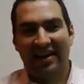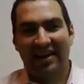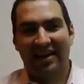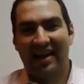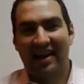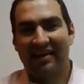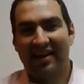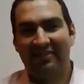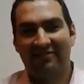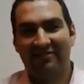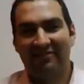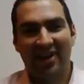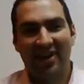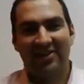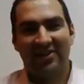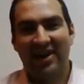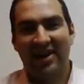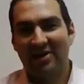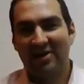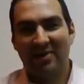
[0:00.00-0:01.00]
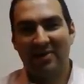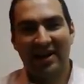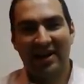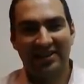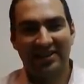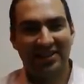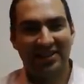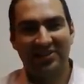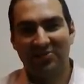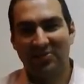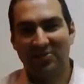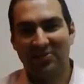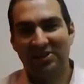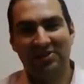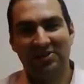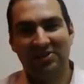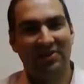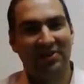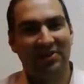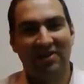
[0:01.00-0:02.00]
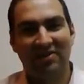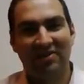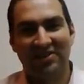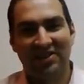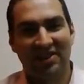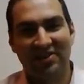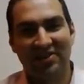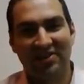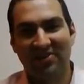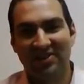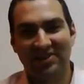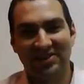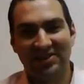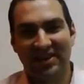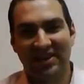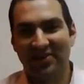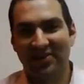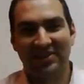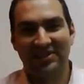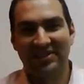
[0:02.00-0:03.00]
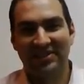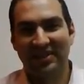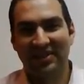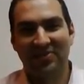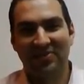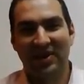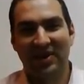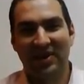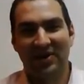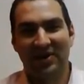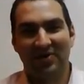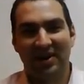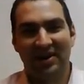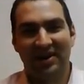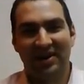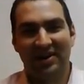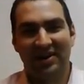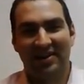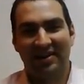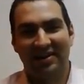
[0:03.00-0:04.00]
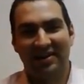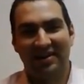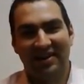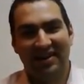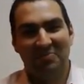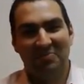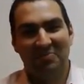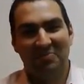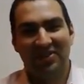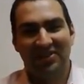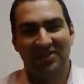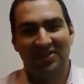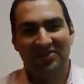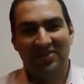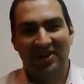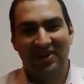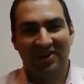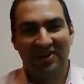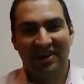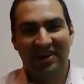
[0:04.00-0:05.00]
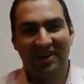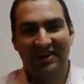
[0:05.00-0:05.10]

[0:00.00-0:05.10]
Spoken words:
I found out about it just when you were closing the doors, and I wasn't quite ready to pull the trigger.